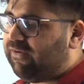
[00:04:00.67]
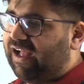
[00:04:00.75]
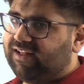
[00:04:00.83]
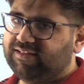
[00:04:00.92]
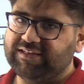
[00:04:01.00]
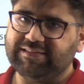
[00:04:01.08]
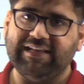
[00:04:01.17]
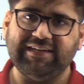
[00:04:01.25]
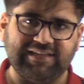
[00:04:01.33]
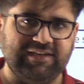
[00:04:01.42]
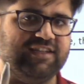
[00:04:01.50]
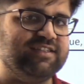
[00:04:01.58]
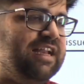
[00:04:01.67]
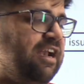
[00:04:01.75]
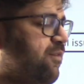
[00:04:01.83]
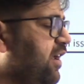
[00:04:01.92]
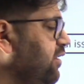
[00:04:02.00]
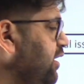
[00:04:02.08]
by this, let's
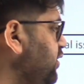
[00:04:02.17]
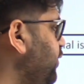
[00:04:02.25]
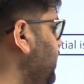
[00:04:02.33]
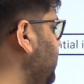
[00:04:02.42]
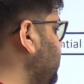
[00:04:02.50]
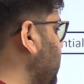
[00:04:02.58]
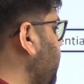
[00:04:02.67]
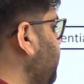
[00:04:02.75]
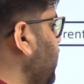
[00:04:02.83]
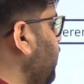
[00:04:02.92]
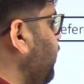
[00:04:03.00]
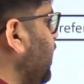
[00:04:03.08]
understand by this with an example. If